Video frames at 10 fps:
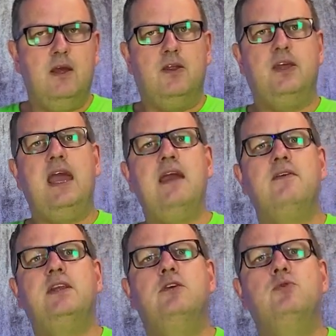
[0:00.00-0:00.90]
The
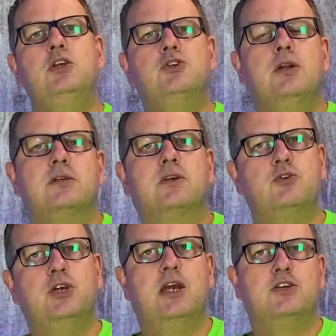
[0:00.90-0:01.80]
AfD Regional
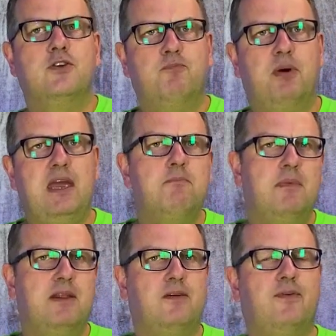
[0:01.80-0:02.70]
Association of
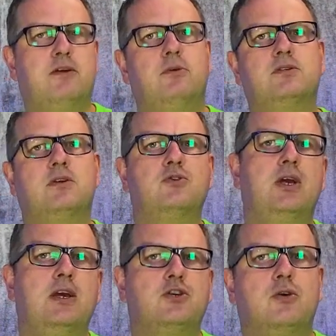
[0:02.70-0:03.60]
Bremen and the Federal
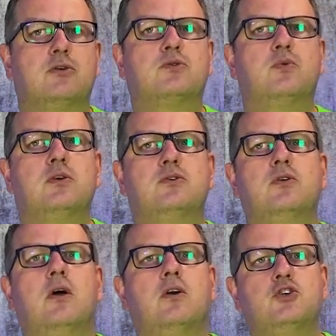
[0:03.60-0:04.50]
Association also want to
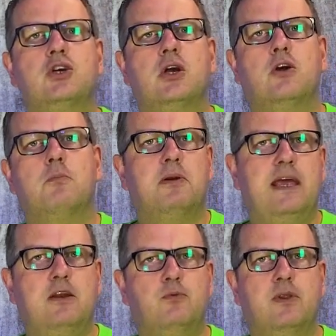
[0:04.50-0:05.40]
lodge a
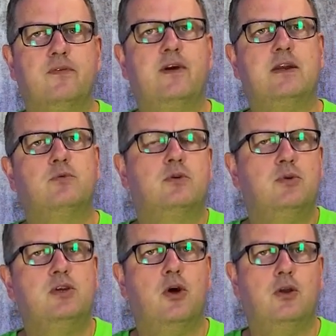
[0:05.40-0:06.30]
complaint with the federal
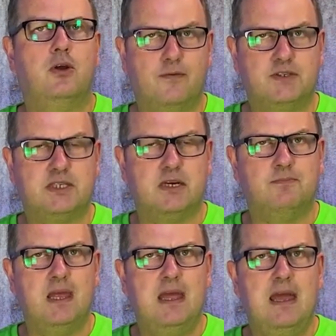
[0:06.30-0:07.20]
returning officer,
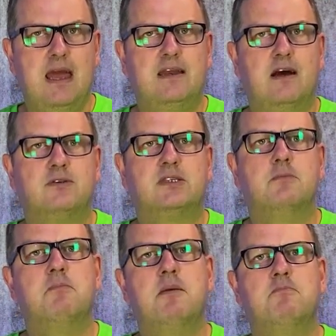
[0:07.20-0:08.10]
announced
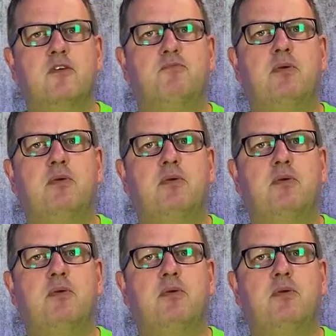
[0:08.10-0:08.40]
the member of